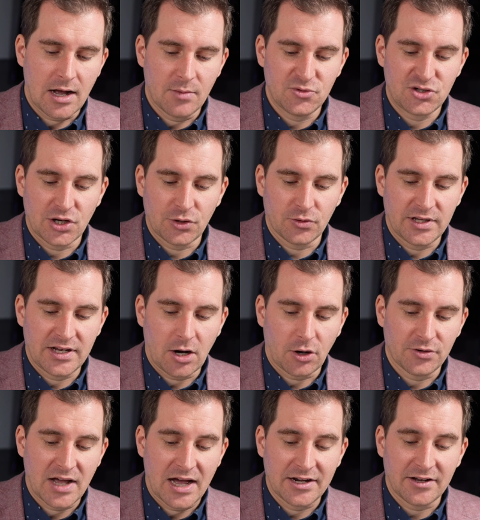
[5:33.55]
generally are
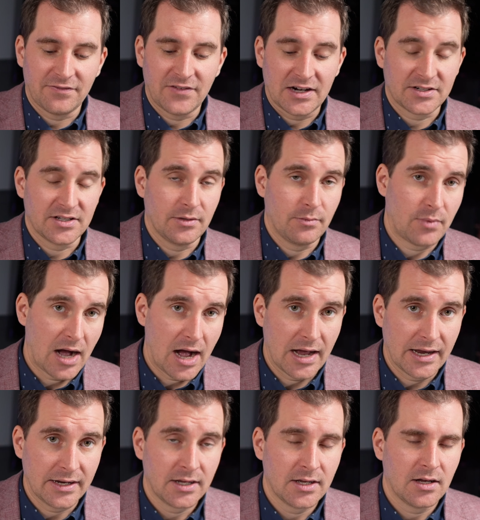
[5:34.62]
not affected by